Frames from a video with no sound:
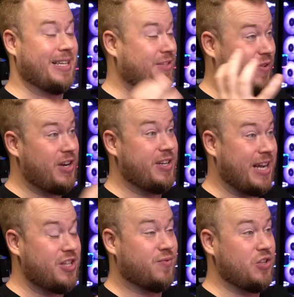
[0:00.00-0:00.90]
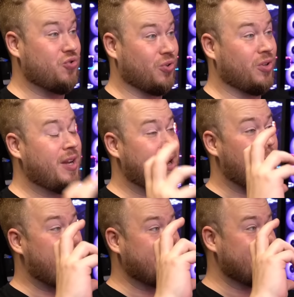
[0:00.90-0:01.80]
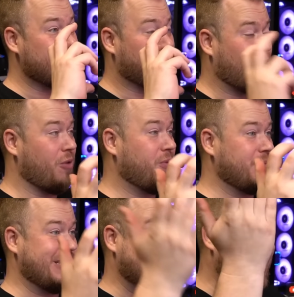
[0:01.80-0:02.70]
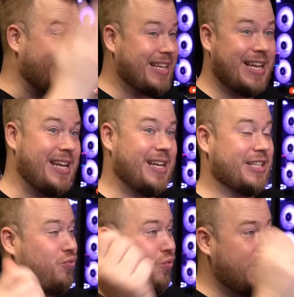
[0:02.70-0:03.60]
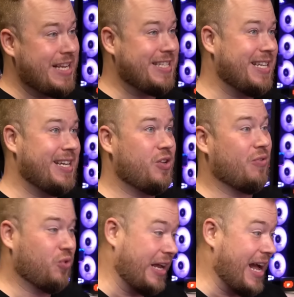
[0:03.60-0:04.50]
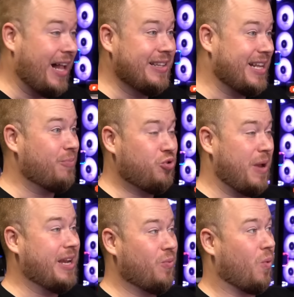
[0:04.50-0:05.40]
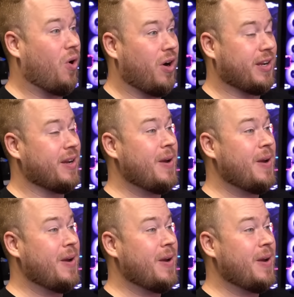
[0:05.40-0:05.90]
It's very nice visual, but there is a problem. It's lagging, it's freezing. You have to like alt up to make it work.